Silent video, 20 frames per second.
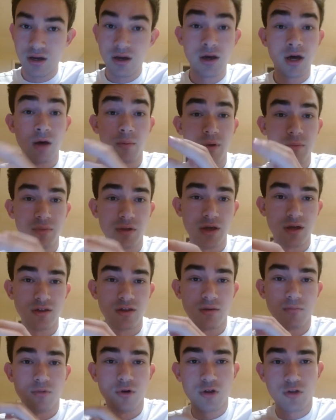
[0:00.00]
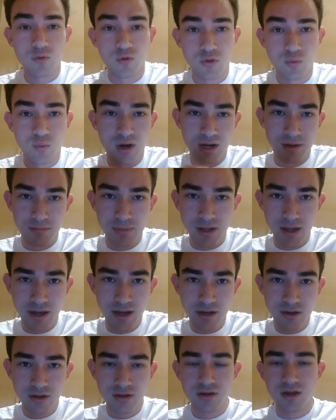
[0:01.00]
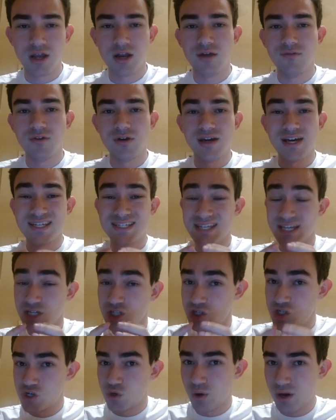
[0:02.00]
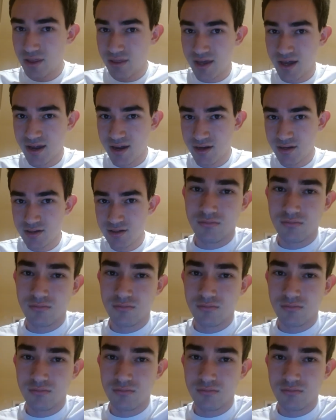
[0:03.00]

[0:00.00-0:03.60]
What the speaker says: I'll be playing them both with white and black, and if you guys enjoy that,